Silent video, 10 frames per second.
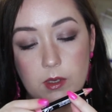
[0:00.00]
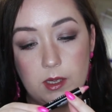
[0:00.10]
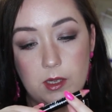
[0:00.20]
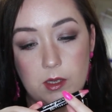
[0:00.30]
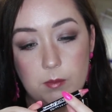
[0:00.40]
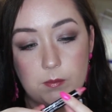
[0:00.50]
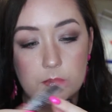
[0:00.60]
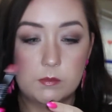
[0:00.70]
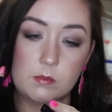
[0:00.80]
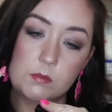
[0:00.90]

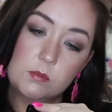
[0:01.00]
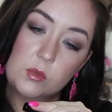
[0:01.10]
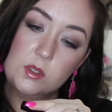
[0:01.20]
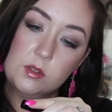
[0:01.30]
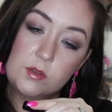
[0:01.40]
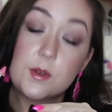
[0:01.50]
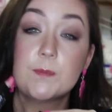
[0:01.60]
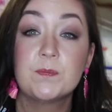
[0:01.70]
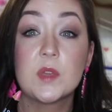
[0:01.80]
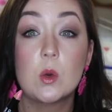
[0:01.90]

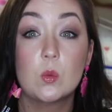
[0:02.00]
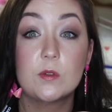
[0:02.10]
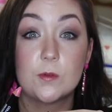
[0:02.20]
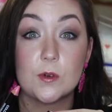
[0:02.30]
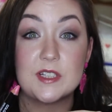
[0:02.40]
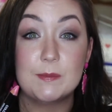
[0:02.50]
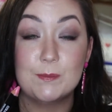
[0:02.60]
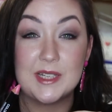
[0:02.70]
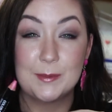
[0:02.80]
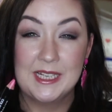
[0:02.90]
140
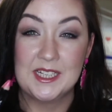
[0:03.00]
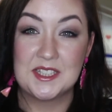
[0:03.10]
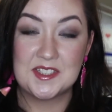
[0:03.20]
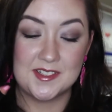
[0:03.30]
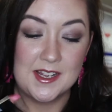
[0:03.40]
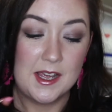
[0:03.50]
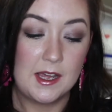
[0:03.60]
Minimalist.